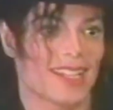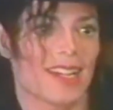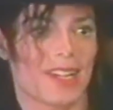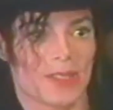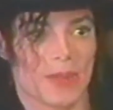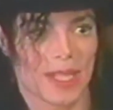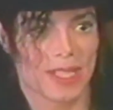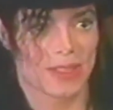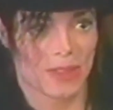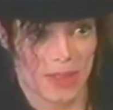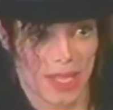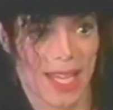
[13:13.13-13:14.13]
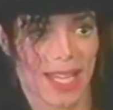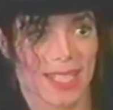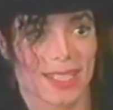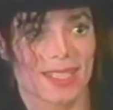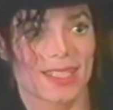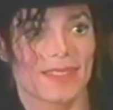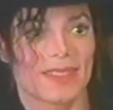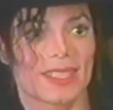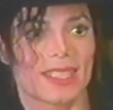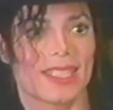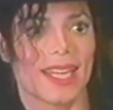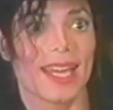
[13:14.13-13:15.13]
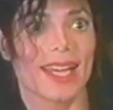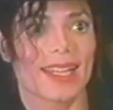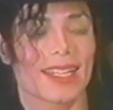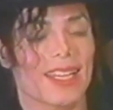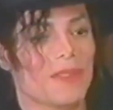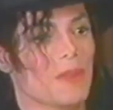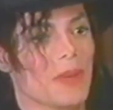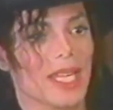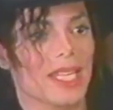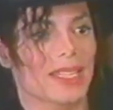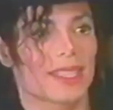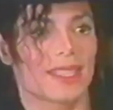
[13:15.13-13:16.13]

Are you ready to do that? He says, yeah, I can't wait.